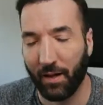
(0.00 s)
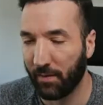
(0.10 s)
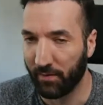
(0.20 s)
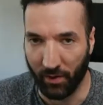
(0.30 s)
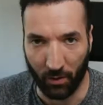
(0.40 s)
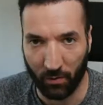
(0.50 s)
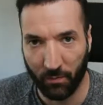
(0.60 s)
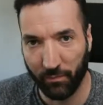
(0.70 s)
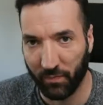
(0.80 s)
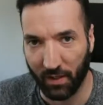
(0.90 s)
No.
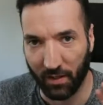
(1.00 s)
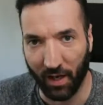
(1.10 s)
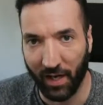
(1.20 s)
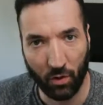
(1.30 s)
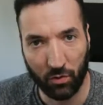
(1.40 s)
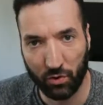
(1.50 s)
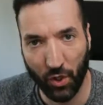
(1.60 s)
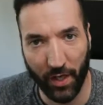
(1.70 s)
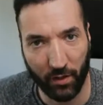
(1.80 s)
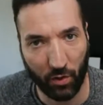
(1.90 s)
I don't
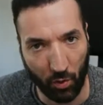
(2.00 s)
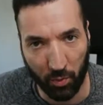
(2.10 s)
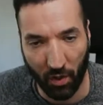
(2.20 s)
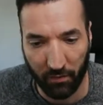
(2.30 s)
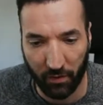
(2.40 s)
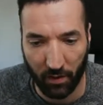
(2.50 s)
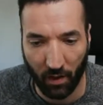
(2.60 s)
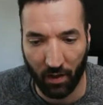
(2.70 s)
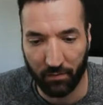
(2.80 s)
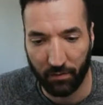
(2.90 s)
try to profit
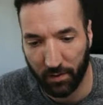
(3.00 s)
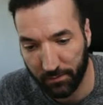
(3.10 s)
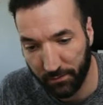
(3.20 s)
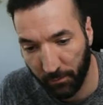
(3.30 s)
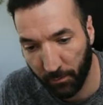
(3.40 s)
off of